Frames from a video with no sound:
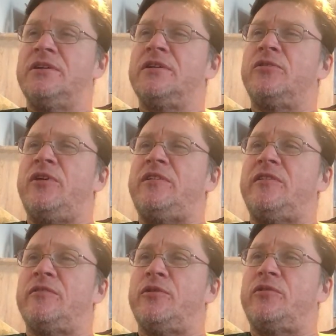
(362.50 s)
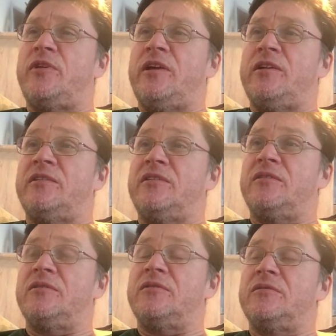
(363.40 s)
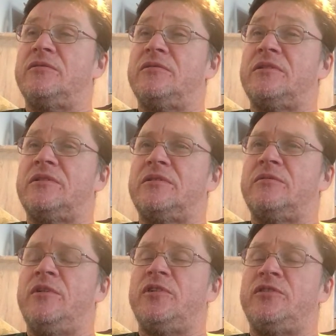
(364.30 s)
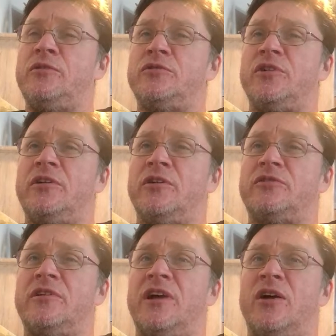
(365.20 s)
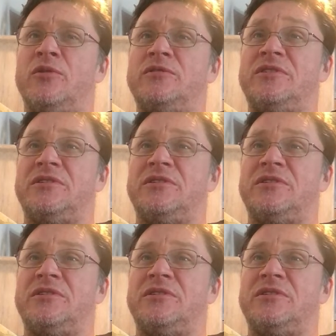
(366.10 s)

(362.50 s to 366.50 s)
greeting routine, which is usually not allowed.